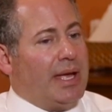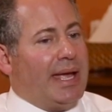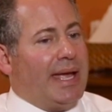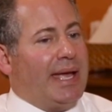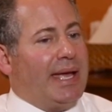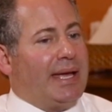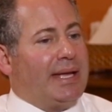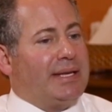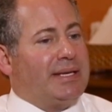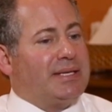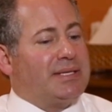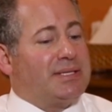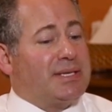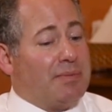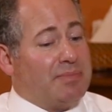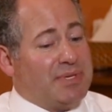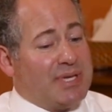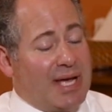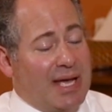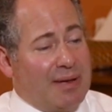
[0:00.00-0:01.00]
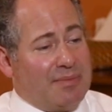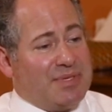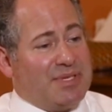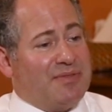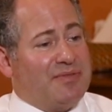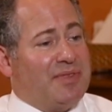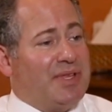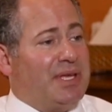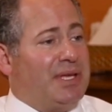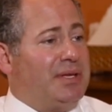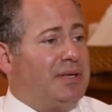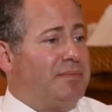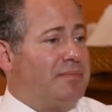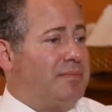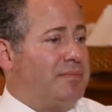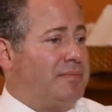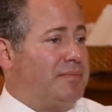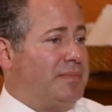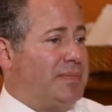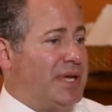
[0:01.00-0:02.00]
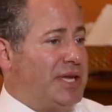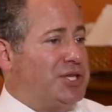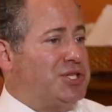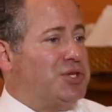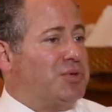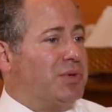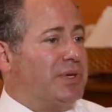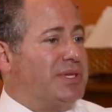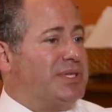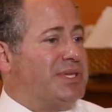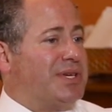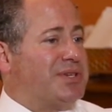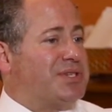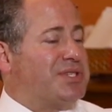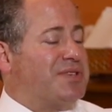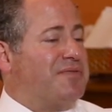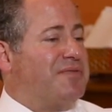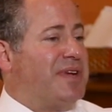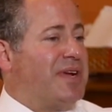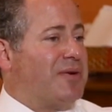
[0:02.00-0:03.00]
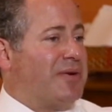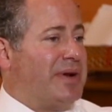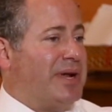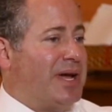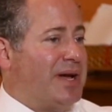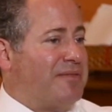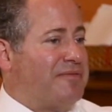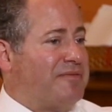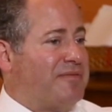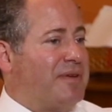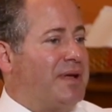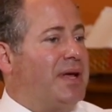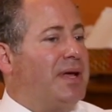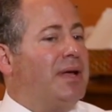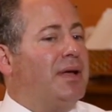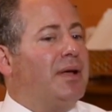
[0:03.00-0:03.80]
And sometimes if the injuries are severe enough,